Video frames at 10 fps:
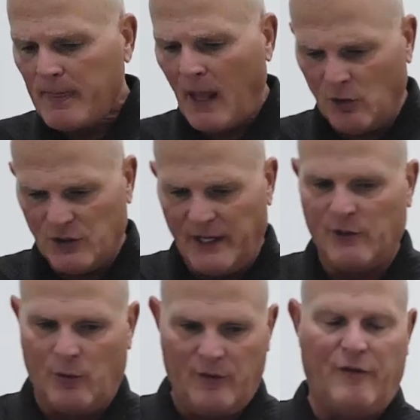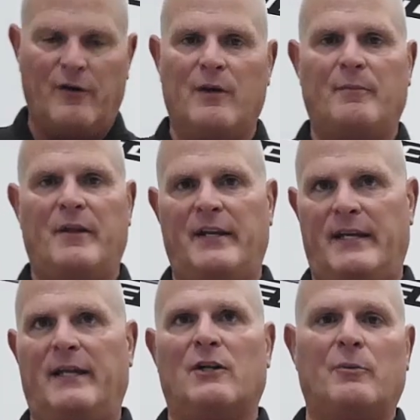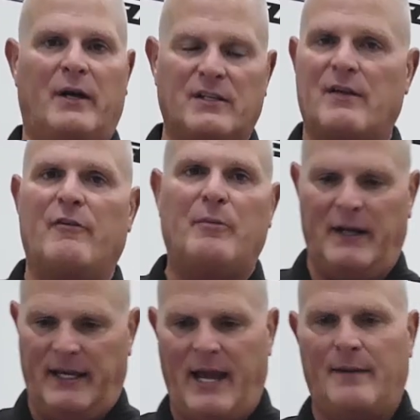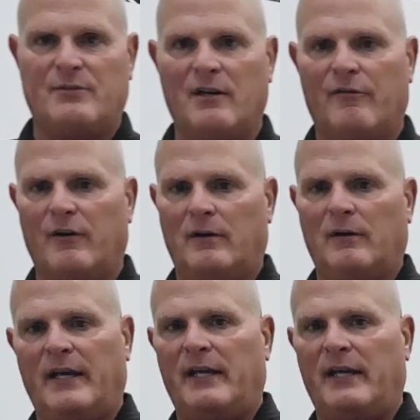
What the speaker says: I always like to refer them to the dealer because everybody camps differently.